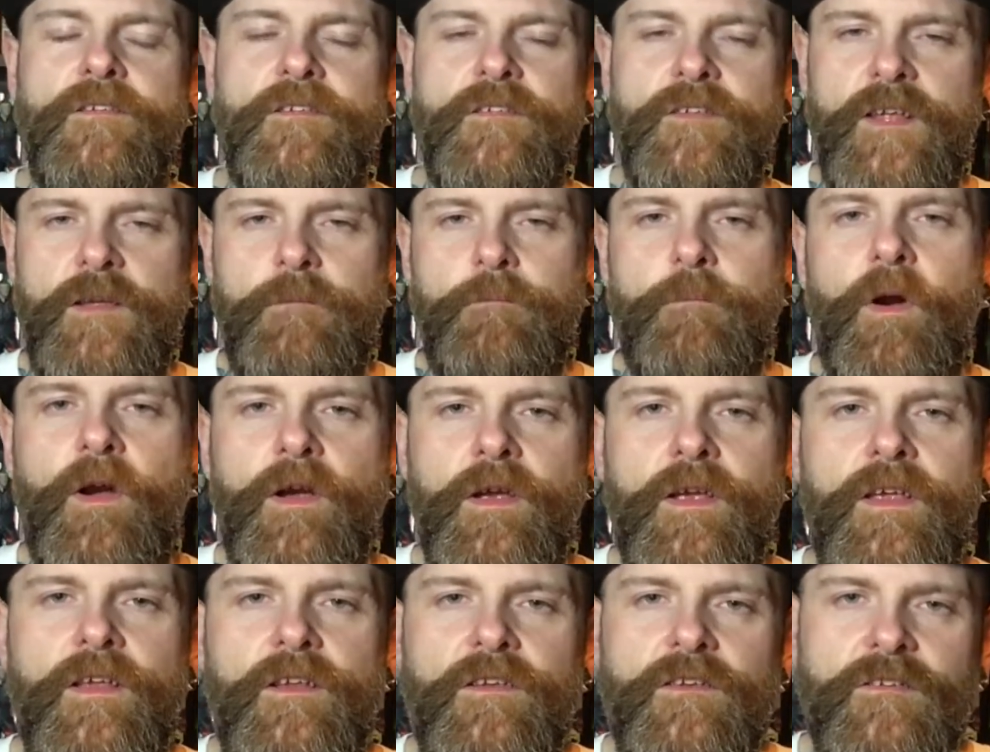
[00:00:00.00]

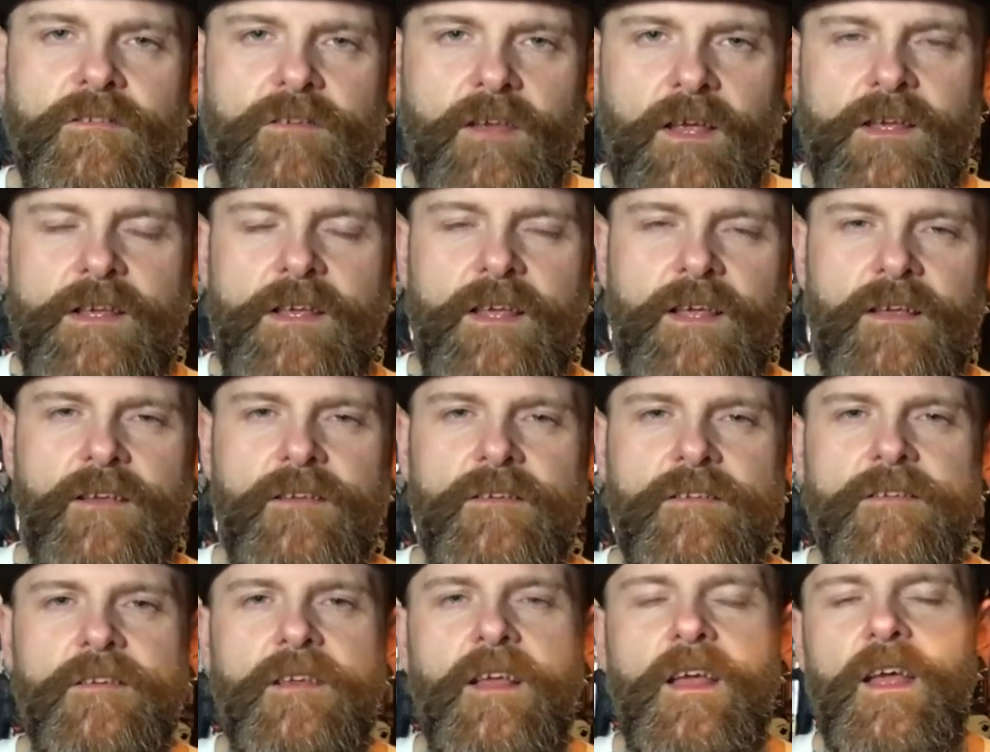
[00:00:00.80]
debunking
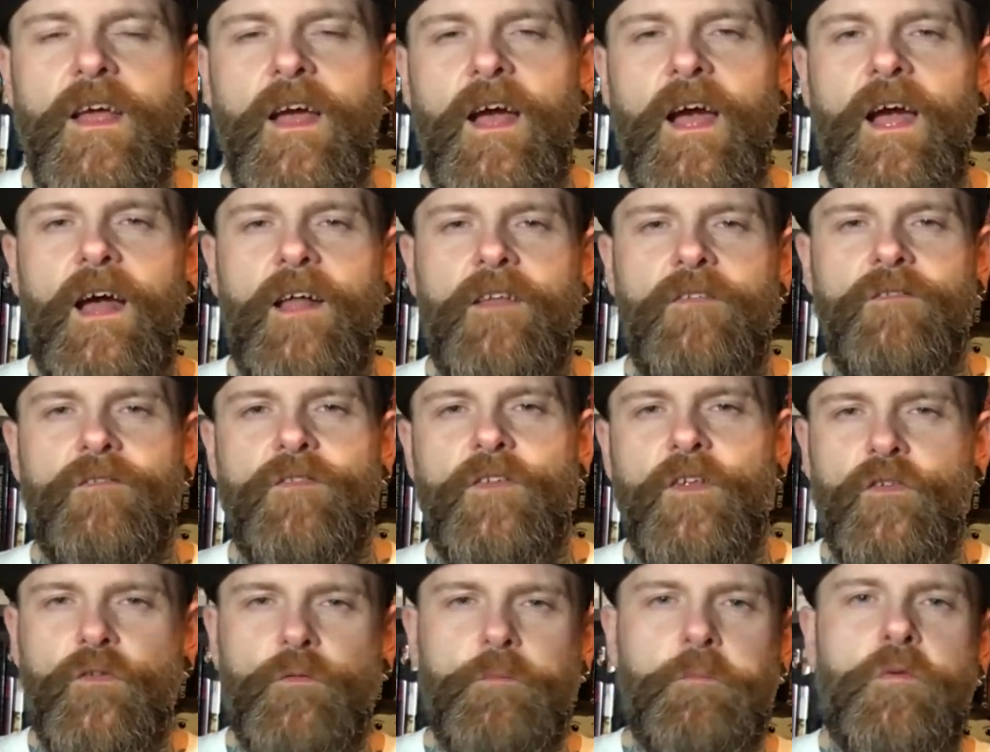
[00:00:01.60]
psychics and
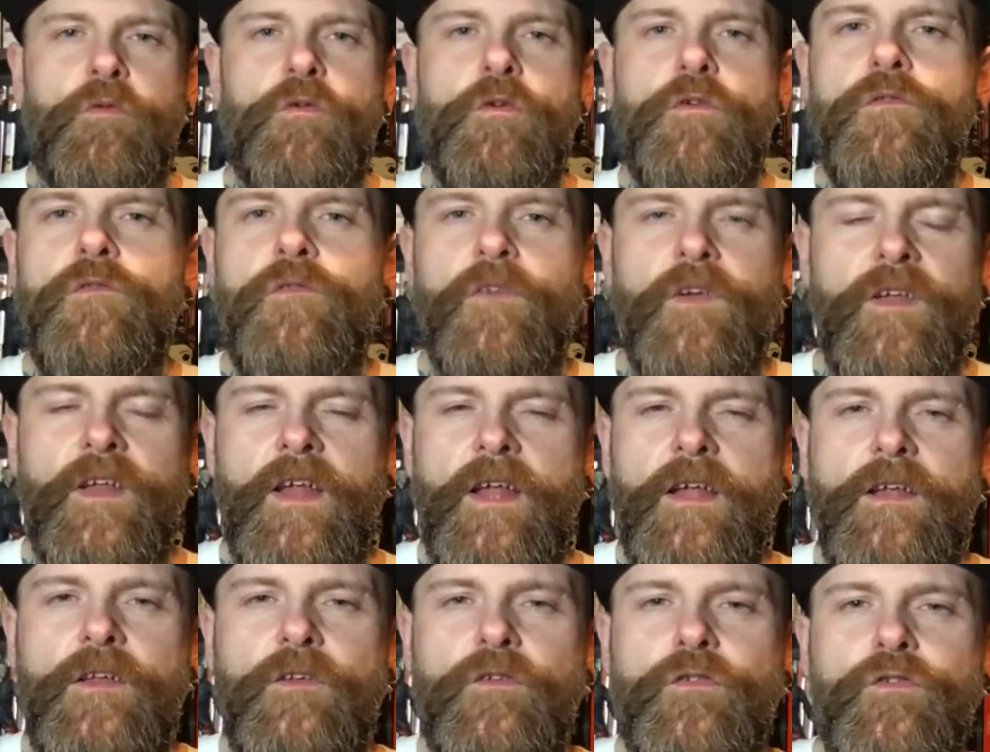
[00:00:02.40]
disproving
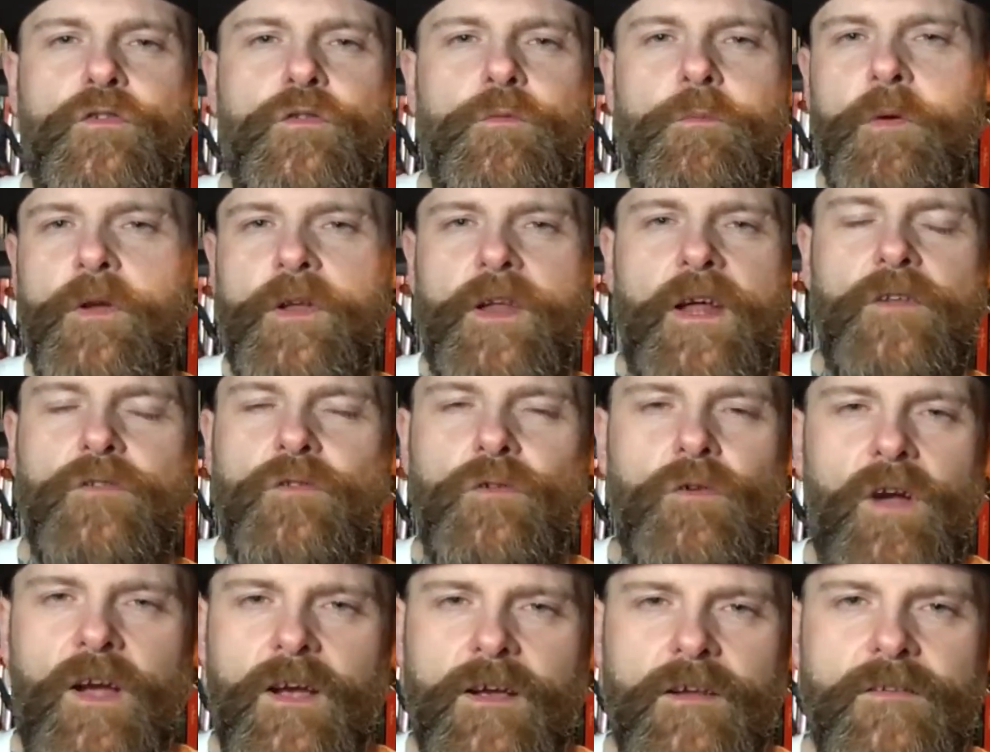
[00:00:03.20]
any
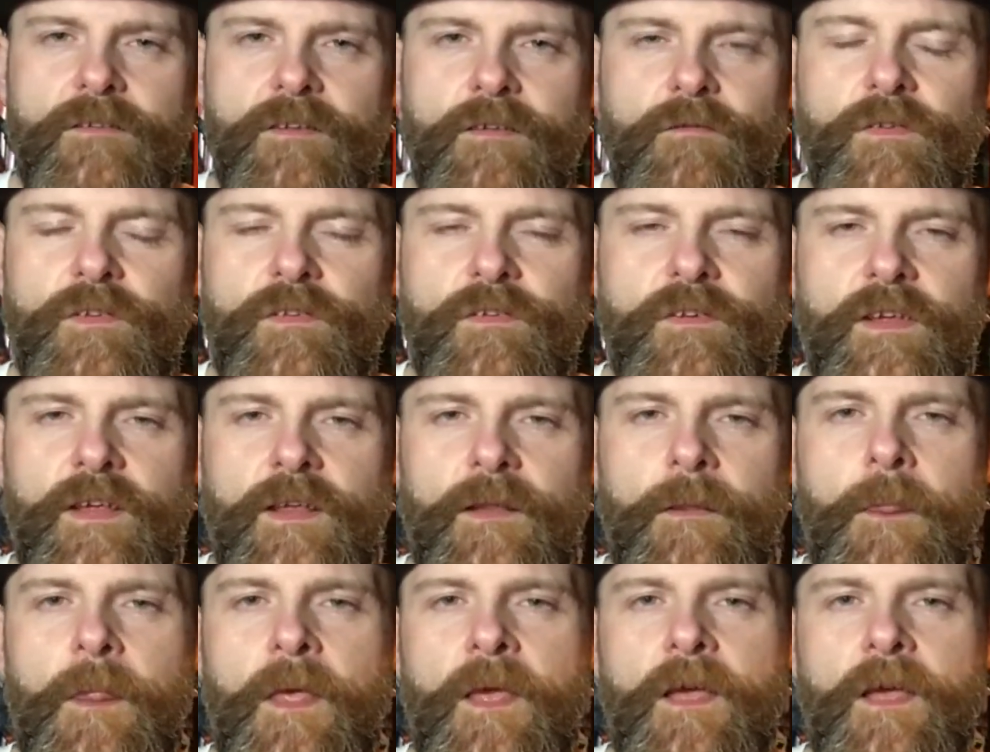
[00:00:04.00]
supernatural activity.